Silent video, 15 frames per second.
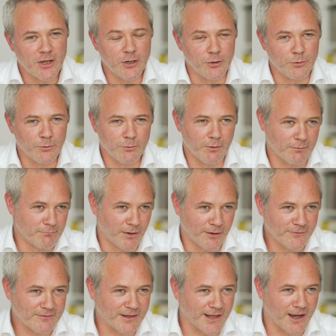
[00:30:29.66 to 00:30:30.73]
who
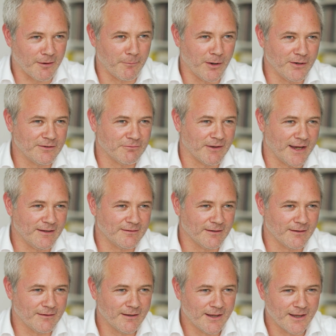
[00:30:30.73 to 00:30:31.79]
mostly are
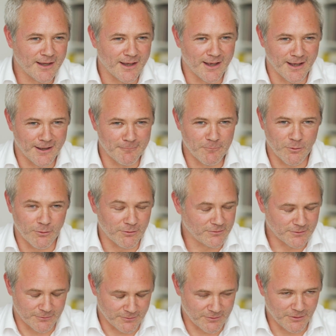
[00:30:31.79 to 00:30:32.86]
motivated.
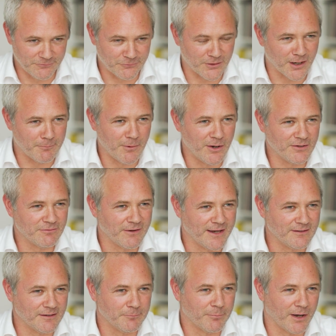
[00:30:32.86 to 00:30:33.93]
Or often are
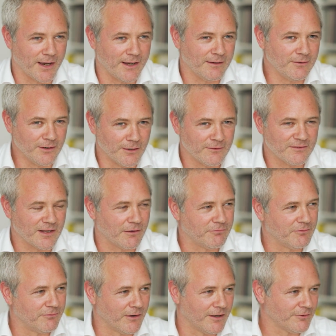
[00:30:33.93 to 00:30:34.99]
motivated by
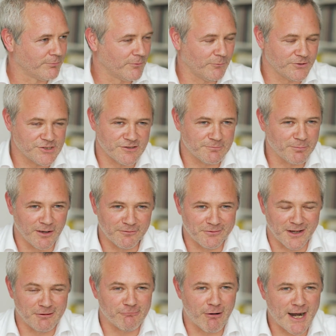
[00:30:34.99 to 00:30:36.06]
self-advancement, which is
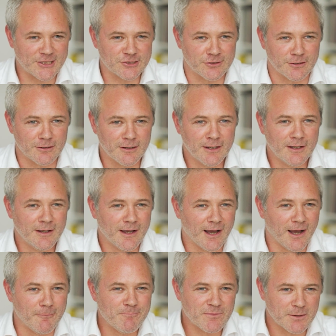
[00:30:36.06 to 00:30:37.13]
perfectly rational,
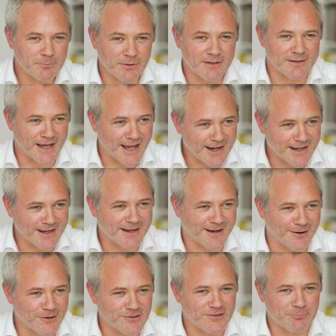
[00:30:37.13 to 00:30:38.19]
but that
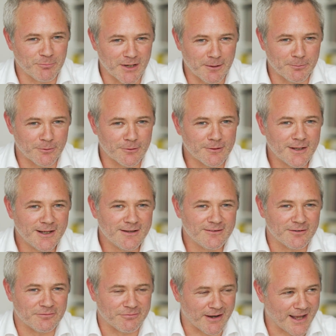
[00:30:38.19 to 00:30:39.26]
encourages people
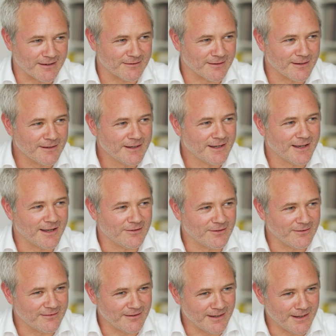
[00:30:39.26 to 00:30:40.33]
to flatter and
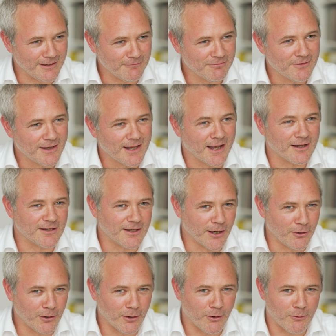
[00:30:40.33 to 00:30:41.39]
deceive and
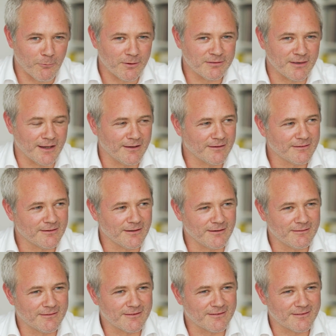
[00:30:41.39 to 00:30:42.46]
go along with things
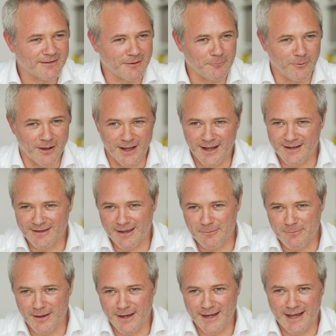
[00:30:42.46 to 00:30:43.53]
that somewhere they
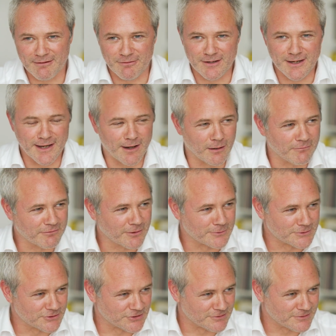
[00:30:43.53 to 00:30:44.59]
may have a niggle of
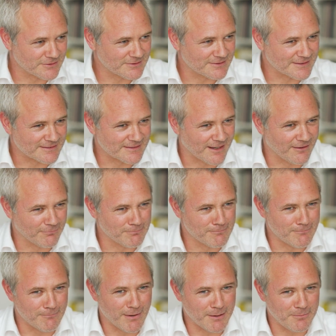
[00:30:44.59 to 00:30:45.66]
conscience that says
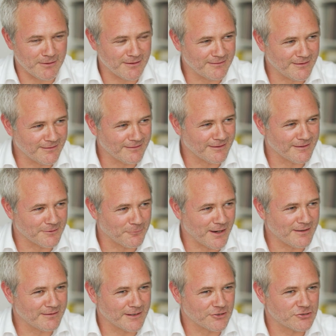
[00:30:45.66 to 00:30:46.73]
maybe this isn't the
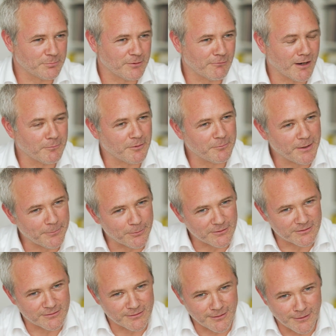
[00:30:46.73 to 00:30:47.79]
way things should be run. But
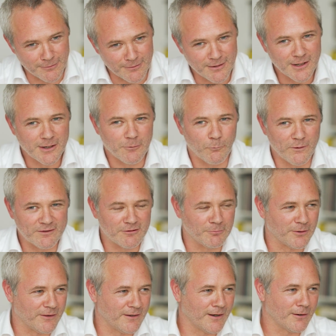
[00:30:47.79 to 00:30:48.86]
people don't whistle,
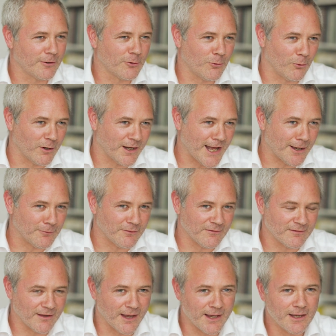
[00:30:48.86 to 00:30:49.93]
but they don't call it out and
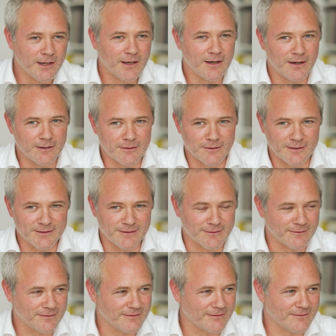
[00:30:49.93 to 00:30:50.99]
say,
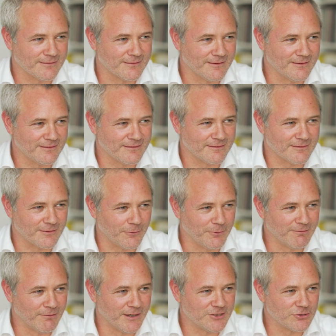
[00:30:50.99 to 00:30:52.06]
this is. Are
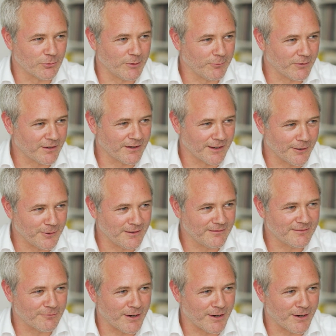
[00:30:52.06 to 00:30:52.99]
we really sure we want to go in this